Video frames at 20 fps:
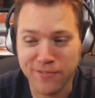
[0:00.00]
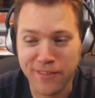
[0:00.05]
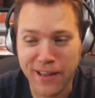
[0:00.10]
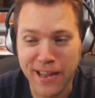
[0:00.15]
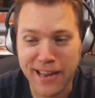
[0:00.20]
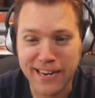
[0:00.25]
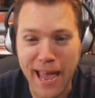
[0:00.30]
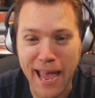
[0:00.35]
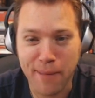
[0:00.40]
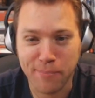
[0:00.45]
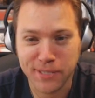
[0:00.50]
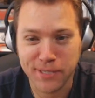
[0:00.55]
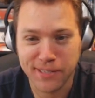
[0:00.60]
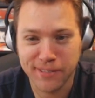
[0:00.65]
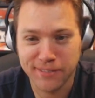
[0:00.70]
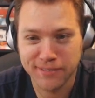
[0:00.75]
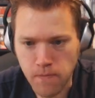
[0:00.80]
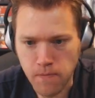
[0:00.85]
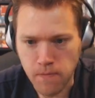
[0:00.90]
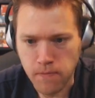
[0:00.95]
if I
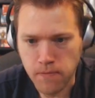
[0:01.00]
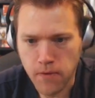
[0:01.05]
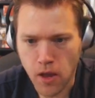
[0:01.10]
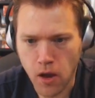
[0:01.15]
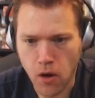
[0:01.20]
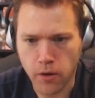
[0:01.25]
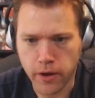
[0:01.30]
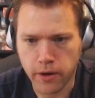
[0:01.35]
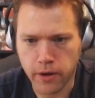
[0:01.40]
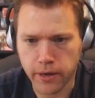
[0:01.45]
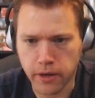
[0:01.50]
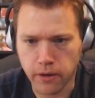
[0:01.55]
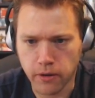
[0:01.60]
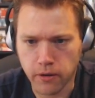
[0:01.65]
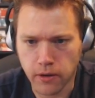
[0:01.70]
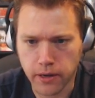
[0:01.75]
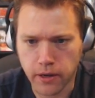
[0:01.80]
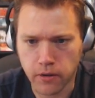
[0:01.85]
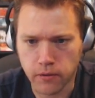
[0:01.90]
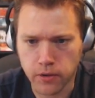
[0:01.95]
adapt. Oh, here we
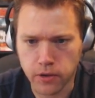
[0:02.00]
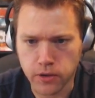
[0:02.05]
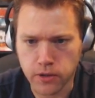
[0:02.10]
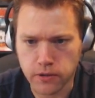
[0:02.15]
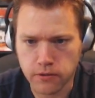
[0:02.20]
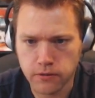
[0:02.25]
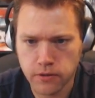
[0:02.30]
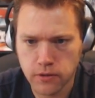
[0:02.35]
go, I got over here.